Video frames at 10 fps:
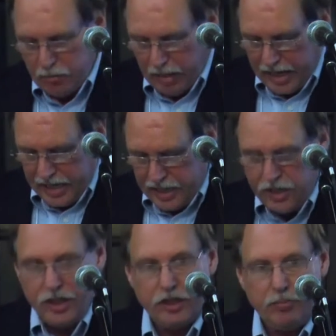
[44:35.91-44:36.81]
by
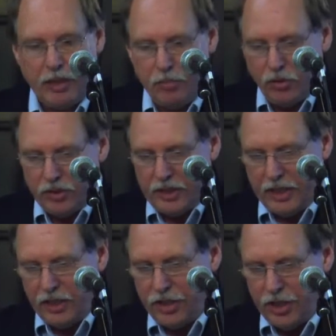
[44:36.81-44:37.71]
indigenous peoples
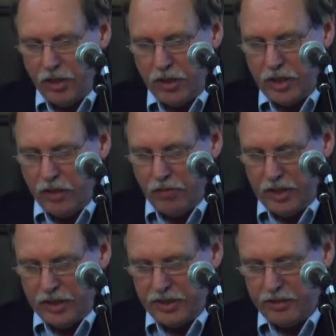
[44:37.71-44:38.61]
and shared
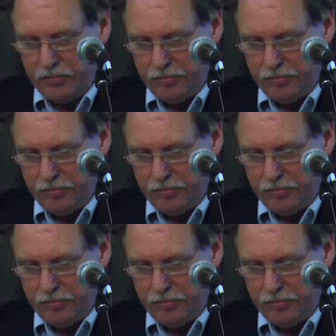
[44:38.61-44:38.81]
governance.